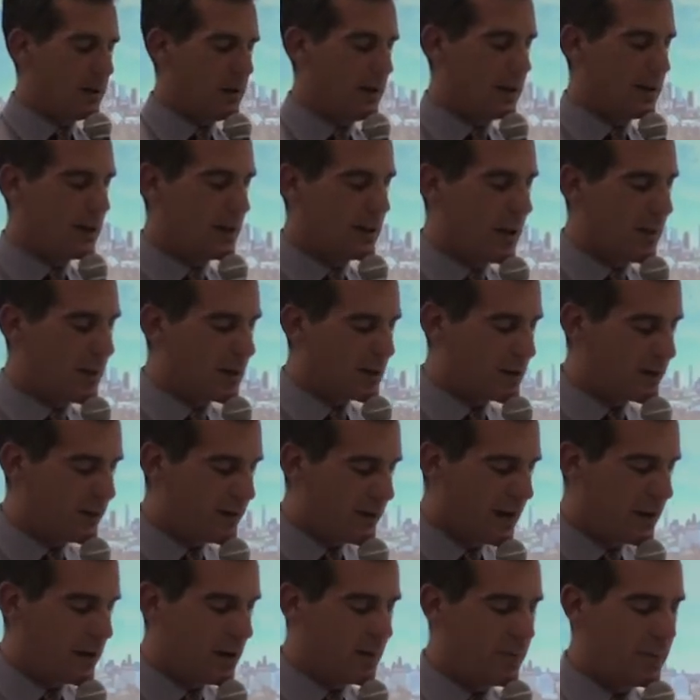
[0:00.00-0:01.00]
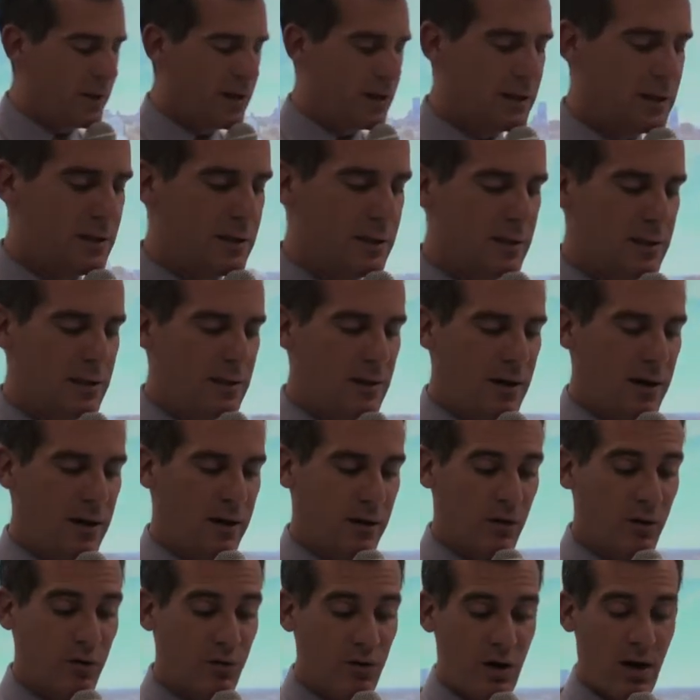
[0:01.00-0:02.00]
economic development,
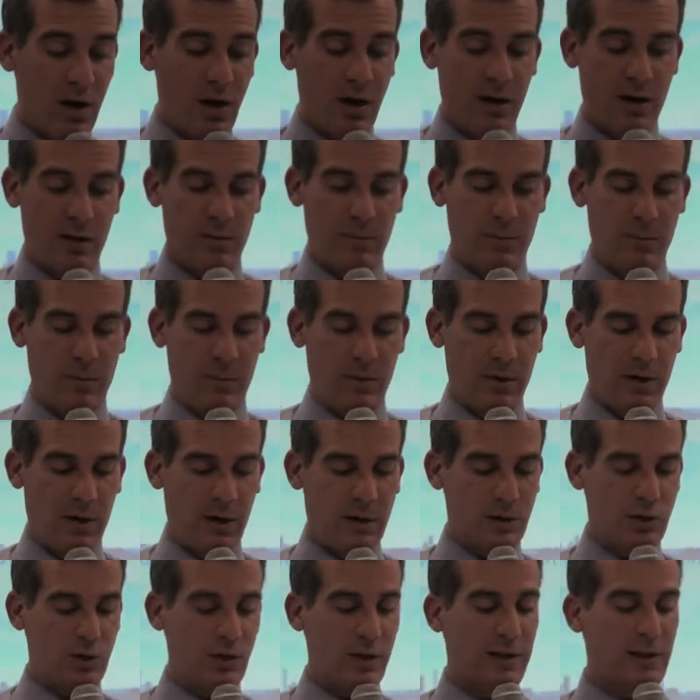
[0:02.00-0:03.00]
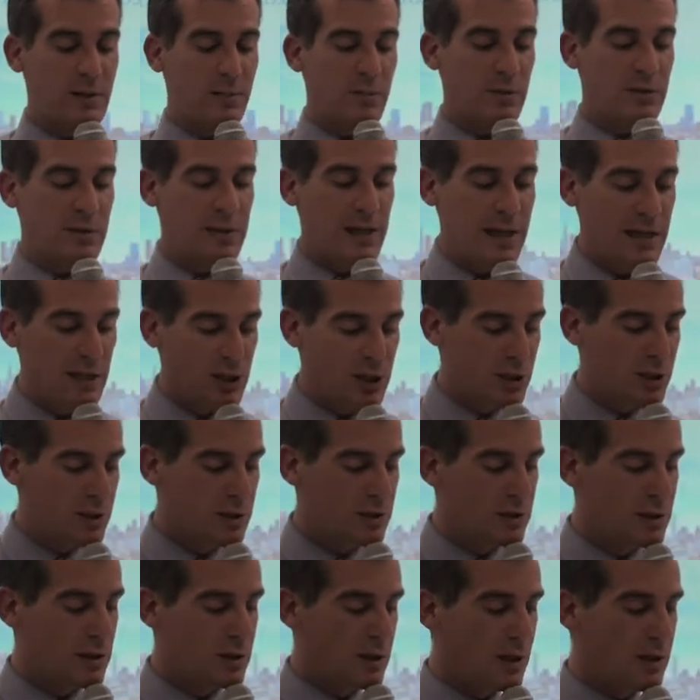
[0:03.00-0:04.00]
on crime, on
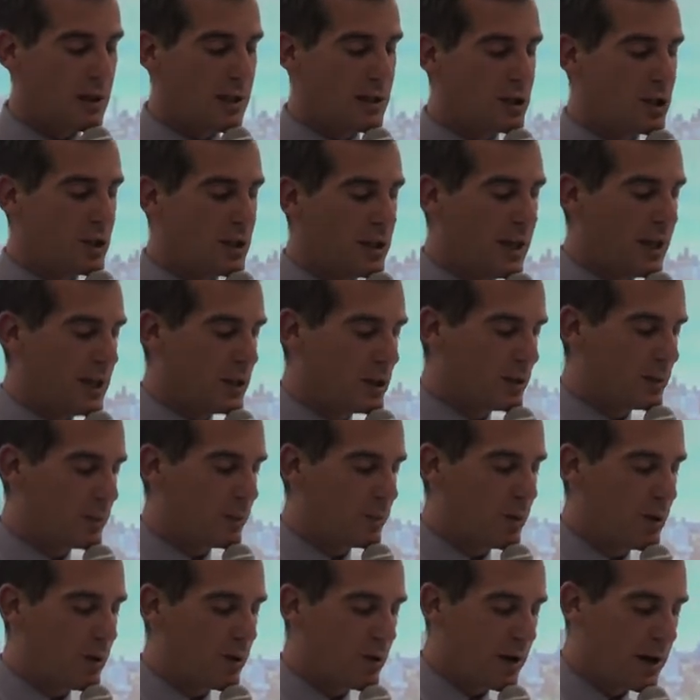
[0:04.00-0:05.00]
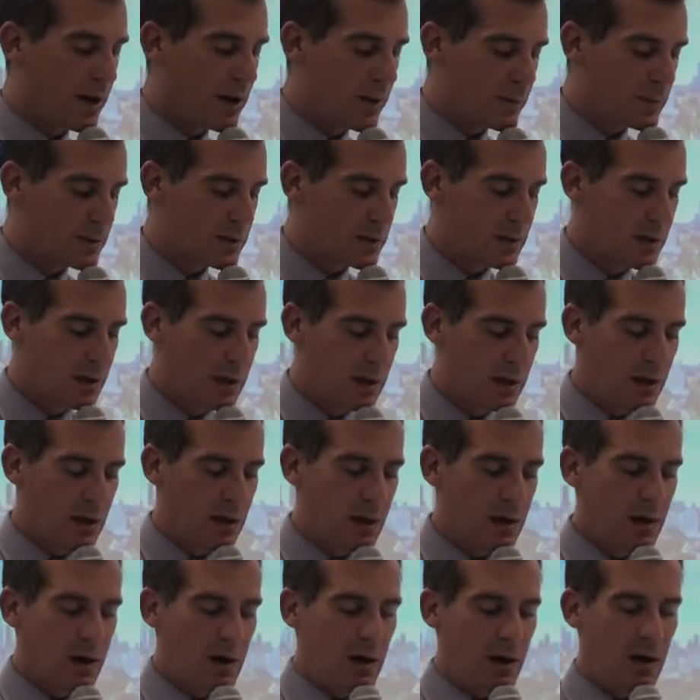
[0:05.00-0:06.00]
transportation, on education programs,
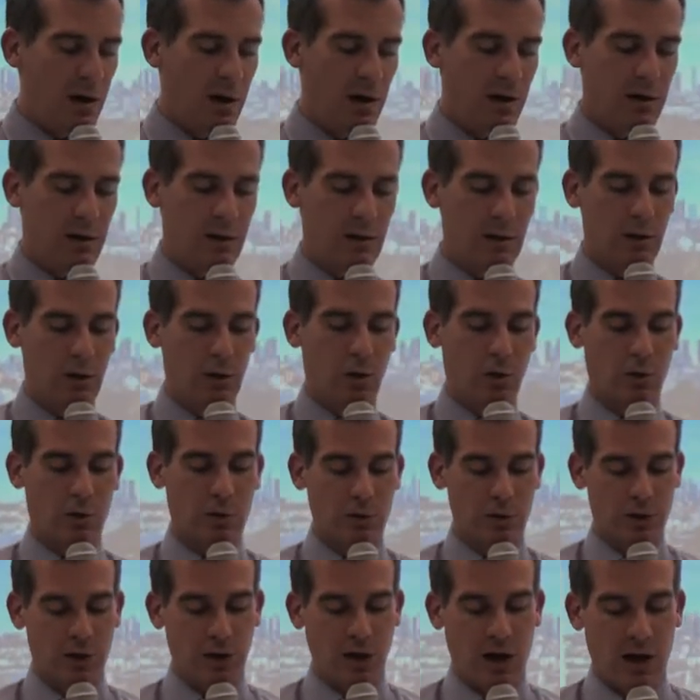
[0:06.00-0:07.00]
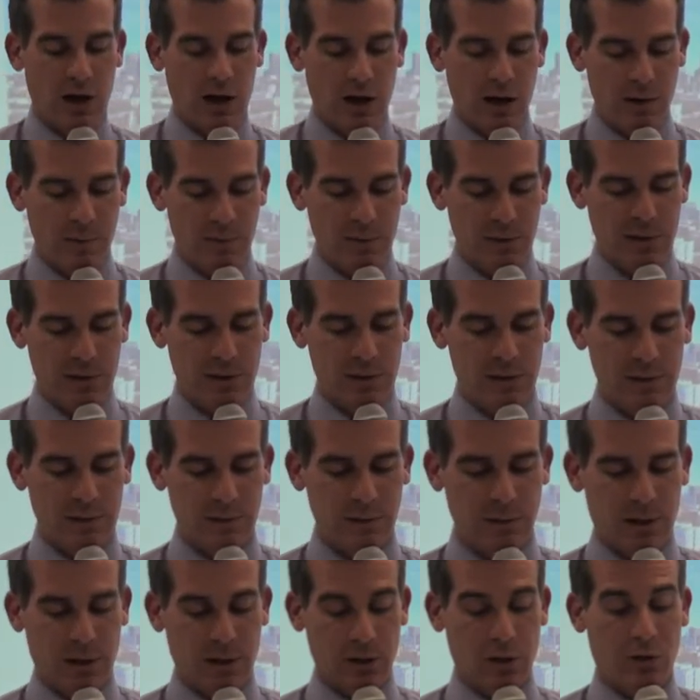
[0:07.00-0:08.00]
on local
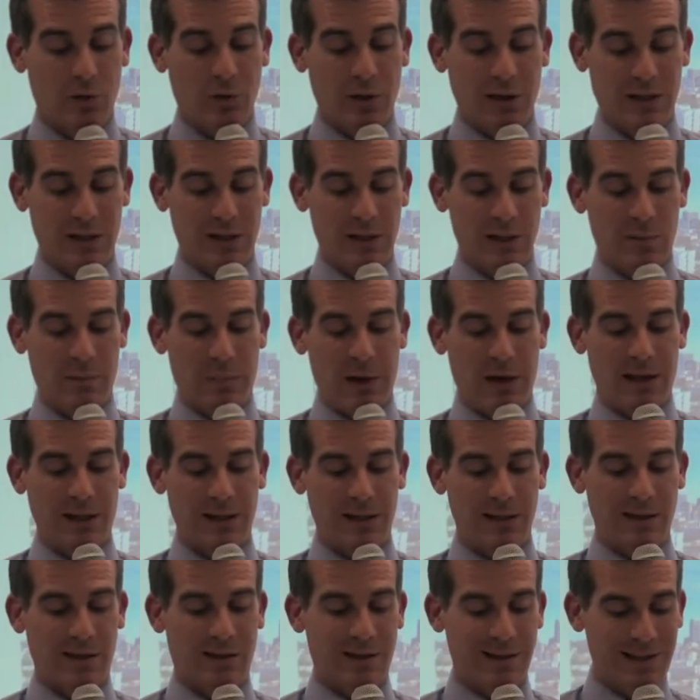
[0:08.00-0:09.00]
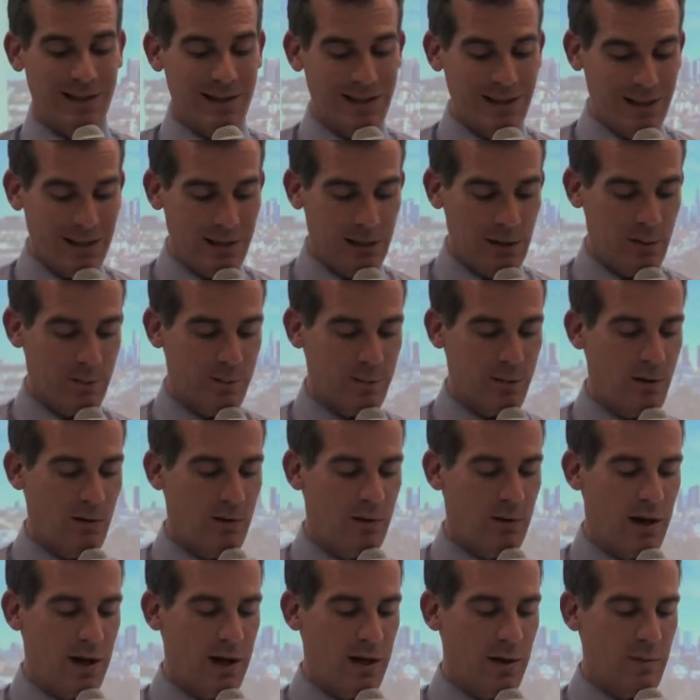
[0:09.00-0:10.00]
jobs, on green space, on senior
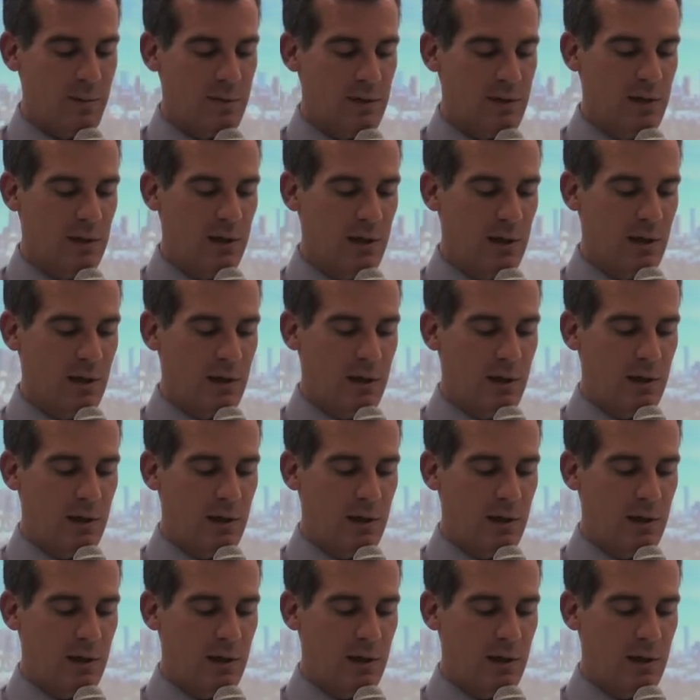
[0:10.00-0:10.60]
programs,